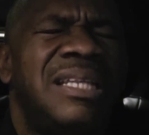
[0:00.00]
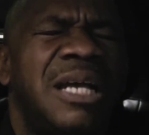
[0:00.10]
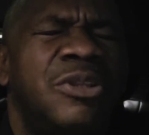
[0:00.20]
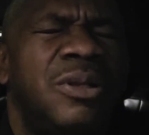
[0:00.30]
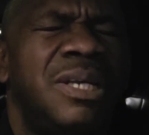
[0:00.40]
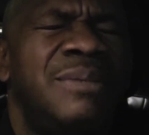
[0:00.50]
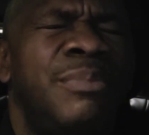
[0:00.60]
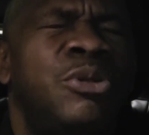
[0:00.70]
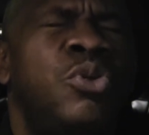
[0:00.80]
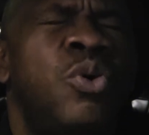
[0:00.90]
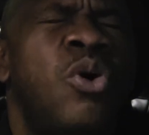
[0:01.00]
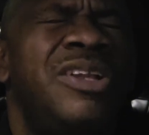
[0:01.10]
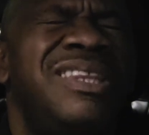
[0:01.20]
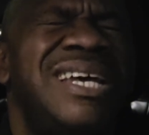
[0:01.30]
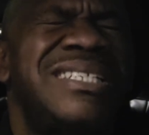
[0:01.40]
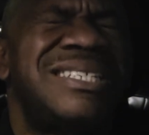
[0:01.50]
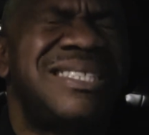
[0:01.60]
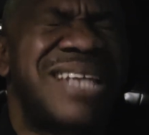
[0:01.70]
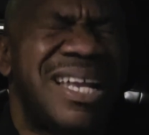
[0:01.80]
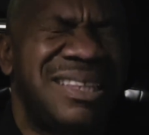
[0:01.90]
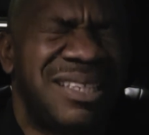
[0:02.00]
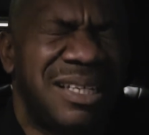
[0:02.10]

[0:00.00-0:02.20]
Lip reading: acknowledge, but to understand,